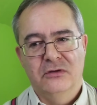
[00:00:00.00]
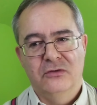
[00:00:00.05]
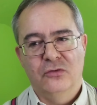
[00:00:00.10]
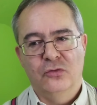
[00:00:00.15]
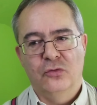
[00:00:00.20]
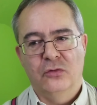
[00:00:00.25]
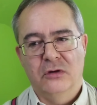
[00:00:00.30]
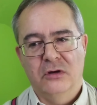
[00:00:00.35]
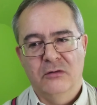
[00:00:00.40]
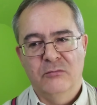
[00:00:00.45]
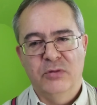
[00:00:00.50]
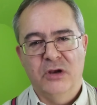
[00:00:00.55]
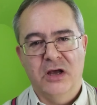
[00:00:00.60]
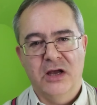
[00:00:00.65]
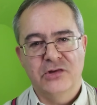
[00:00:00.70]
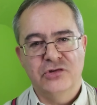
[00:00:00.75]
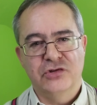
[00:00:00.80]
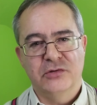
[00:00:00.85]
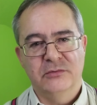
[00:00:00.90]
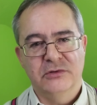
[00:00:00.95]
or
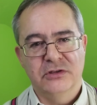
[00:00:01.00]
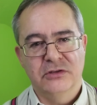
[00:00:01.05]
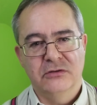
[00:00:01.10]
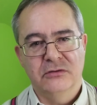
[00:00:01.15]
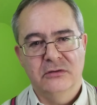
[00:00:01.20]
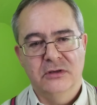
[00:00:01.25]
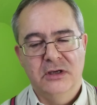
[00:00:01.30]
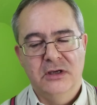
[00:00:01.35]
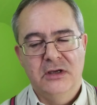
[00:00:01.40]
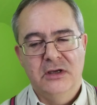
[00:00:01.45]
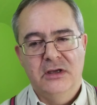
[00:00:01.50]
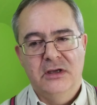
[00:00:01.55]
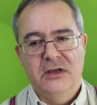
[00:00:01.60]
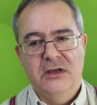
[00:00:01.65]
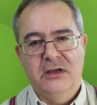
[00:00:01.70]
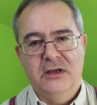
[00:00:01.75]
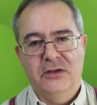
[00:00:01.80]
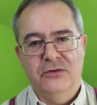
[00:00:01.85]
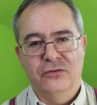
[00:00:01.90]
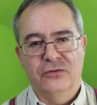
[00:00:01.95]
oblige them to,
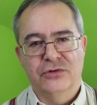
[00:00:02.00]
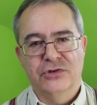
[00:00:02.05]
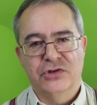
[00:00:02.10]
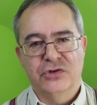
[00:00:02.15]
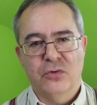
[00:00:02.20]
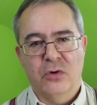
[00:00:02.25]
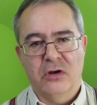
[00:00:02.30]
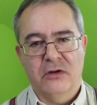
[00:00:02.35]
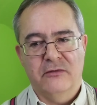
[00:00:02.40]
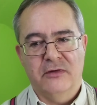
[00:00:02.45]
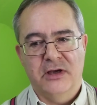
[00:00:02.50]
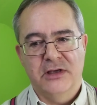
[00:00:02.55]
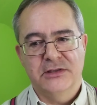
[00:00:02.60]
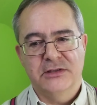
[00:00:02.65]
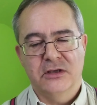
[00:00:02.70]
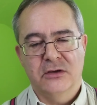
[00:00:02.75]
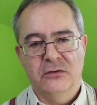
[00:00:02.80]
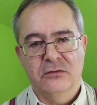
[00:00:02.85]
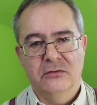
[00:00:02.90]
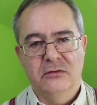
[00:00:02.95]
in order to qualify.
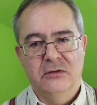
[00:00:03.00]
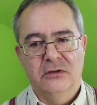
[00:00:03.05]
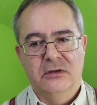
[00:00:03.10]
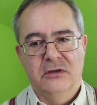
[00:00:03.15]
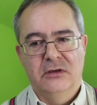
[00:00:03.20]
So